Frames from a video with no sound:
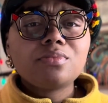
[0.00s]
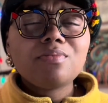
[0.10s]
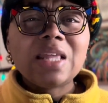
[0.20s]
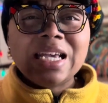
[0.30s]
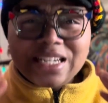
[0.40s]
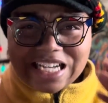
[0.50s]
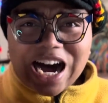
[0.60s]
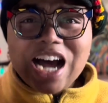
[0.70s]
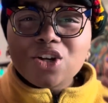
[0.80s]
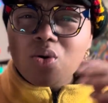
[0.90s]
And
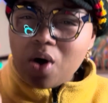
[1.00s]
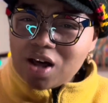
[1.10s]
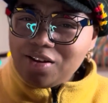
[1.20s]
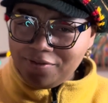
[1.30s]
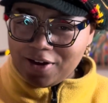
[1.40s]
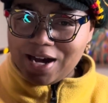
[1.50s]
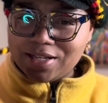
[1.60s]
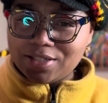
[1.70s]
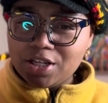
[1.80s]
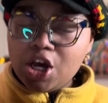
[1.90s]
God
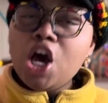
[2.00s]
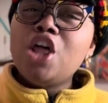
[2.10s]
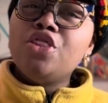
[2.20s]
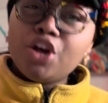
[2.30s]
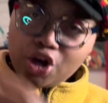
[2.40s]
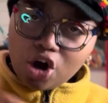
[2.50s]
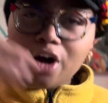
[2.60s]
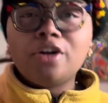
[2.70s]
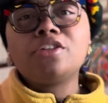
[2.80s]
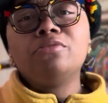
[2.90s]
qualifies the
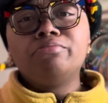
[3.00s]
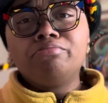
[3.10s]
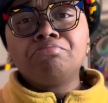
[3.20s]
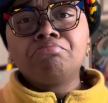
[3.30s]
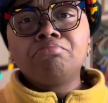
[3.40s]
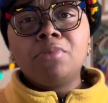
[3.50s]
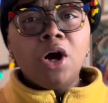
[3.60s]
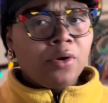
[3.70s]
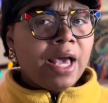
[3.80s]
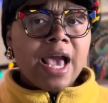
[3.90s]
called,
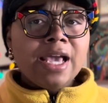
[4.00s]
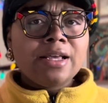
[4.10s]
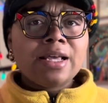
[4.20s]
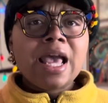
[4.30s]
okay?